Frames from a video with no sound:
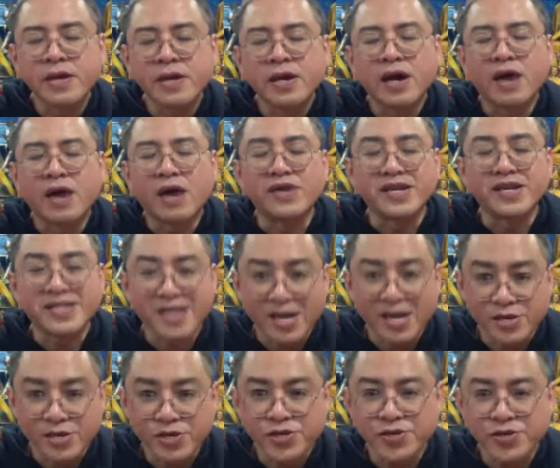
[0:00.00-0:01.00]
our
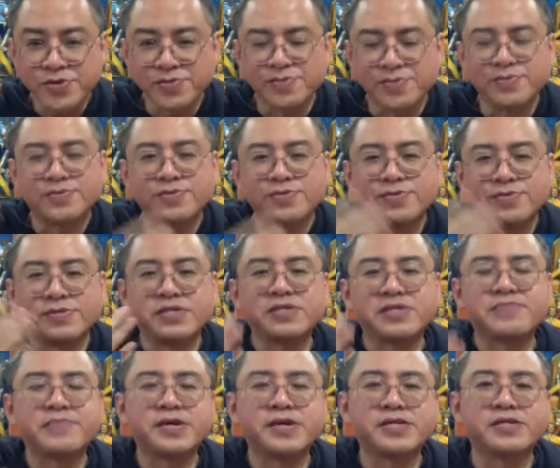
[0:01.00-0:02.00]
attention to this
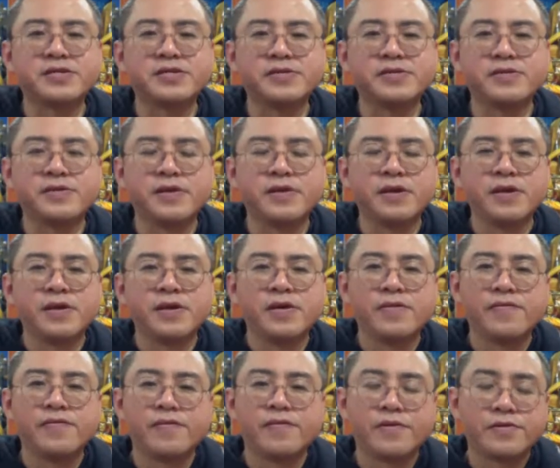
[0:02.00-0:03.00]
person
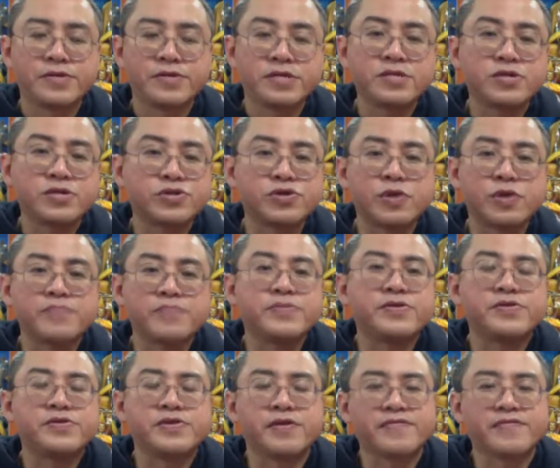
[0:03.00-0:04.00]
for just a short
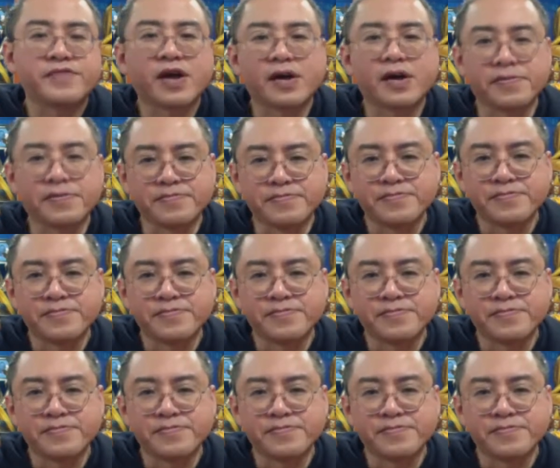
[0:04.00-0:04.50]
period of time.